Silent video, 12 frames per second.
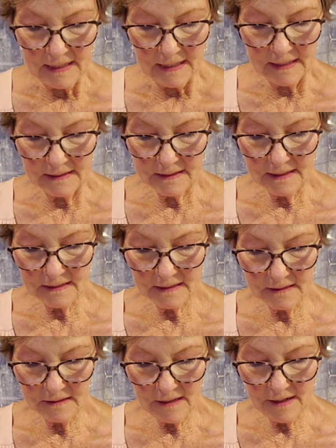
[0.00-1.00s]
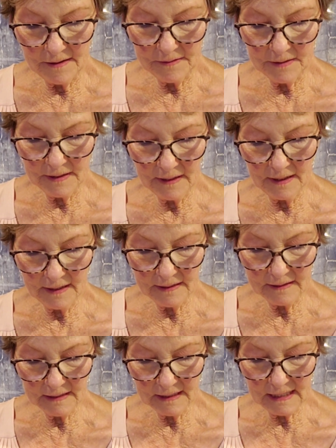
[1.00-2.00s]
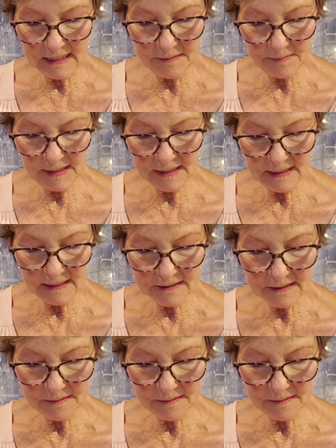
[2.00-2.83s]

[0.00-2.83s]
It says, you know, the key meanings